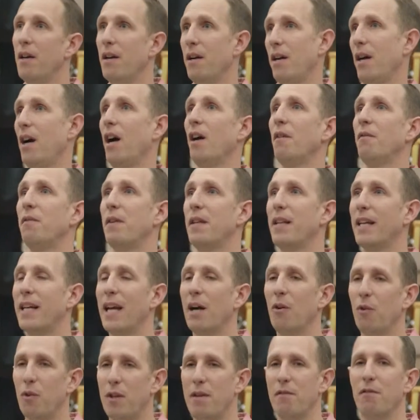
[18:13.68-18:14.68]
Hopefully they
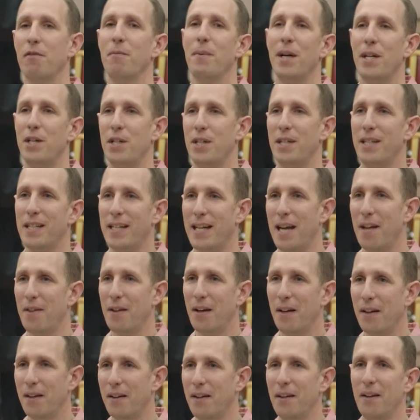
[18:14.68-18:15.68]
get all the information
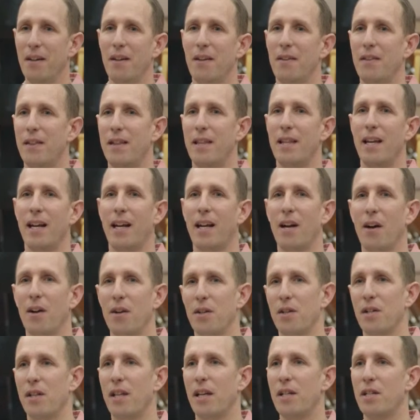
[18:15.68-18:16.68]
together,
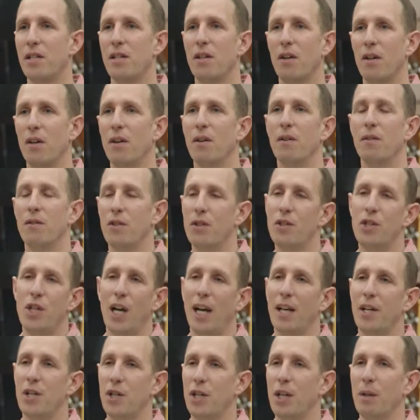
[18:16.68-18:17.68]
they start
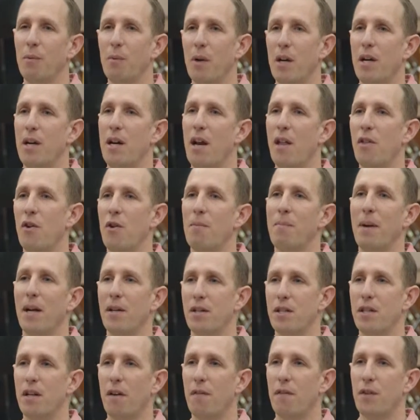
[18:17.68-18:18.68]
challenging one another
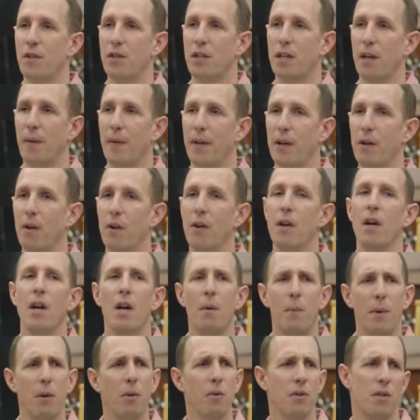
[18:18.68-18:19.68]
about stuff that's going on.
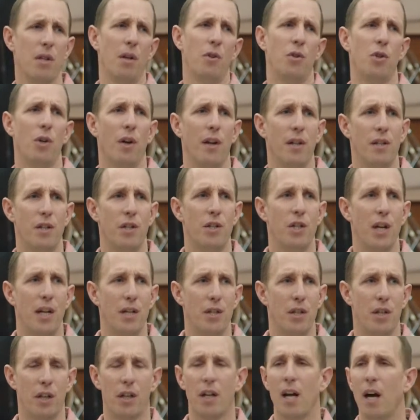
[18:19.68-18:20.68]
We're also trying to
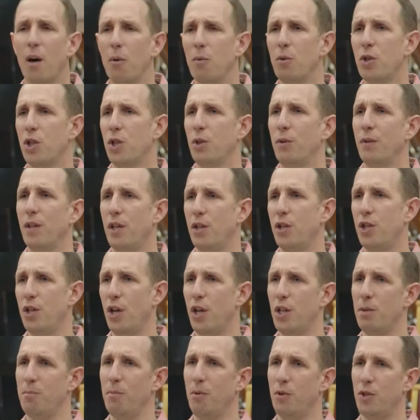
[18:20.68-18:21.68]
change the culture in the
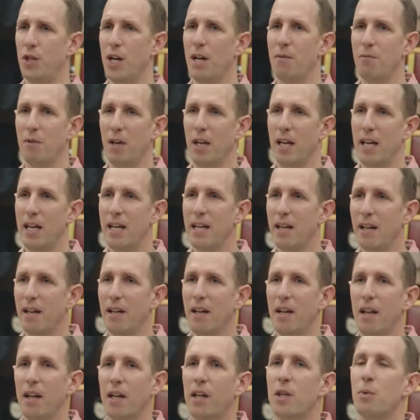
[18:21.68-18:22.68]
church more generally,
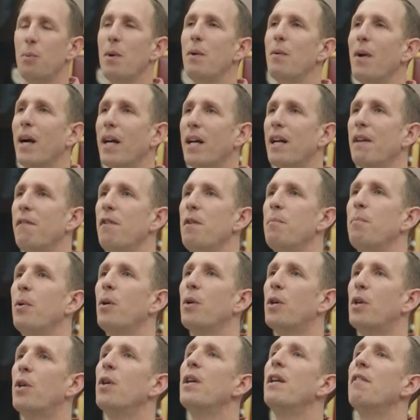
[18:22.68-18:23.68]
because we reckon if you
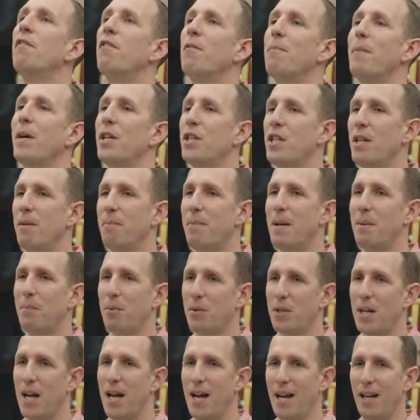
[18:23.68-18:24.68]
put good information in
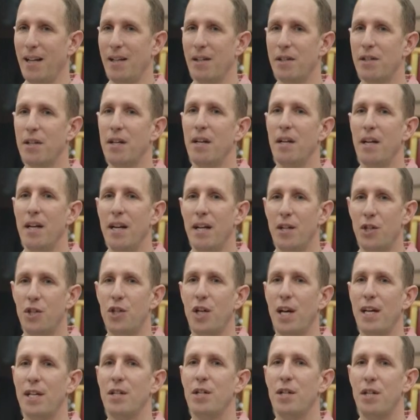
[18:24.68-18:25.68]
people's hands, it
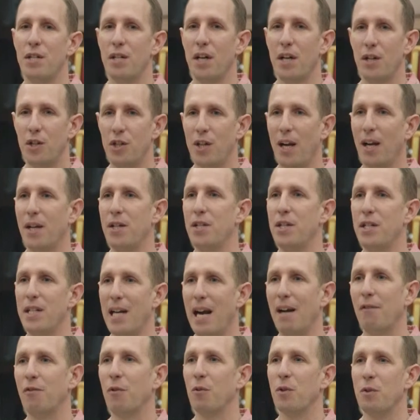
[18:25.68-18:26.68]
changes and challenges
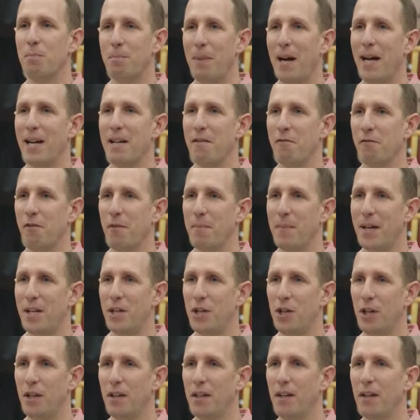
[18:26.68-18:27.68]
everyone's bad
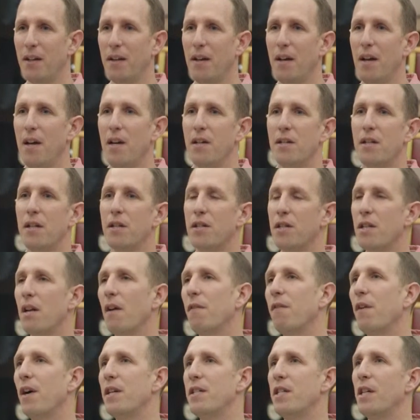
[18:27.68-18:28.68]
information. So the
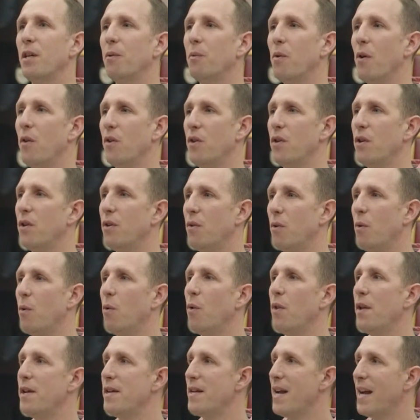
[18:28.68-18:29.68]
stuff I do on
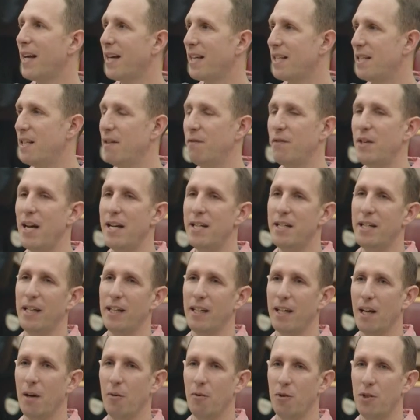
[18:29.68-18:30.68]
all the negative dating
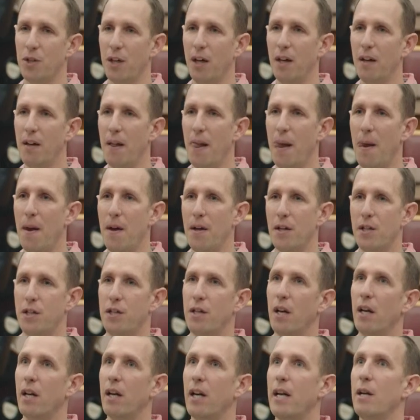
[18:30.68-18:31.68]
culture,
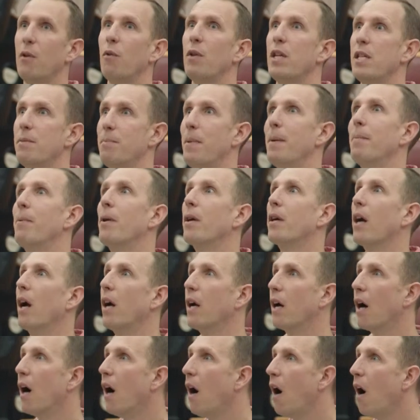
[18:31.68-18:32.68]
suddenly all these people are
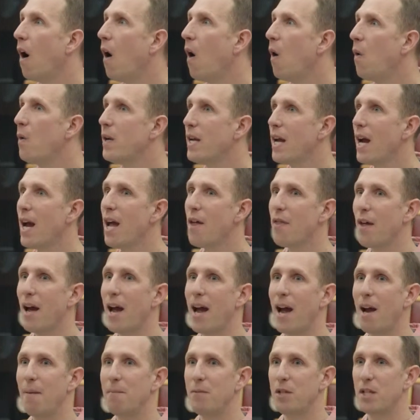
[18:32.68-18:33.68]
going, oh yeah, that
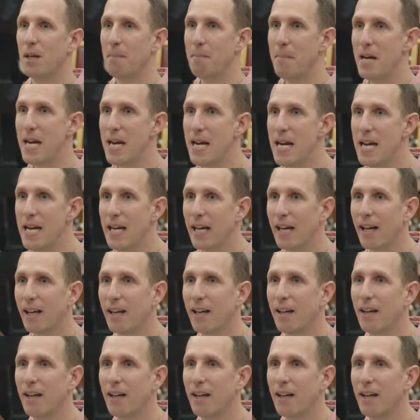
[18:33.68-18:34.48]
happened to me.